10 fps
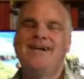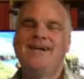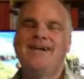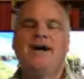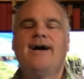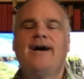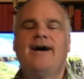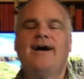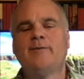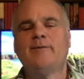
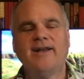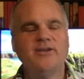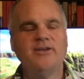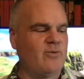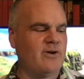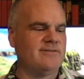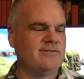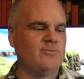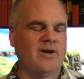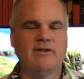I do have
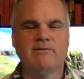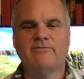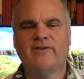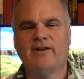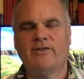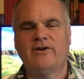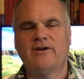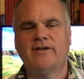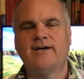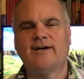one final
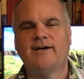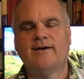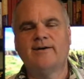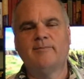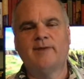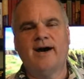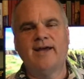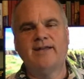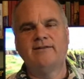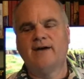thought.
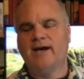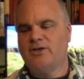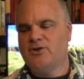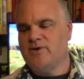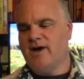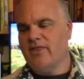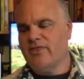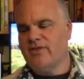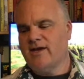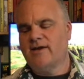I do not
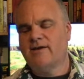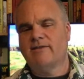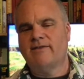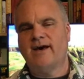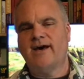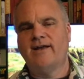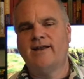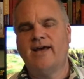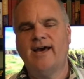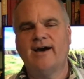think that
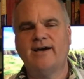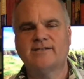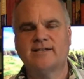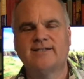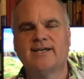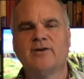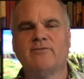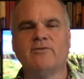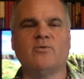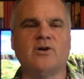AI is going to take over
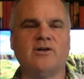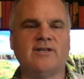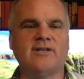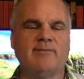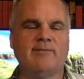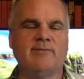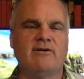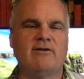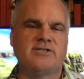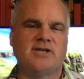the world, eliminate
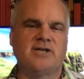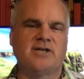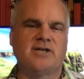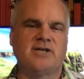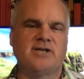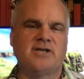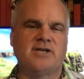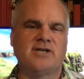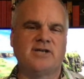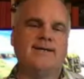jobs.
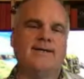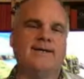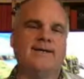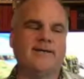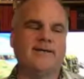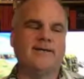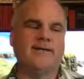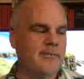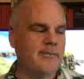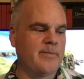
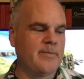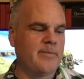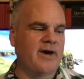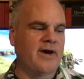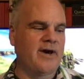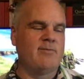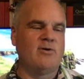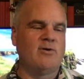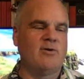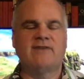But I am
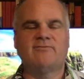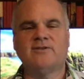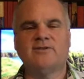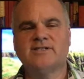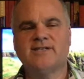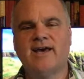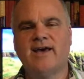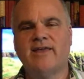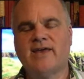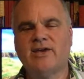always careful to say
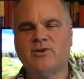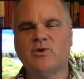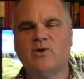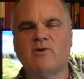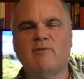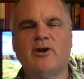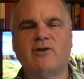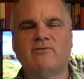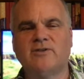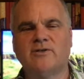thank you to our robot
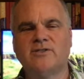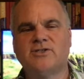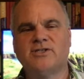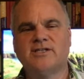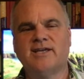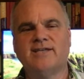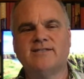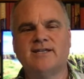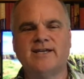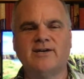overlords, just in case they
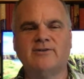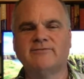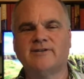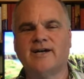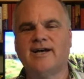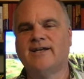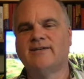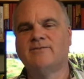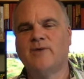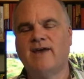take over
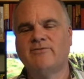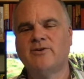and we have to.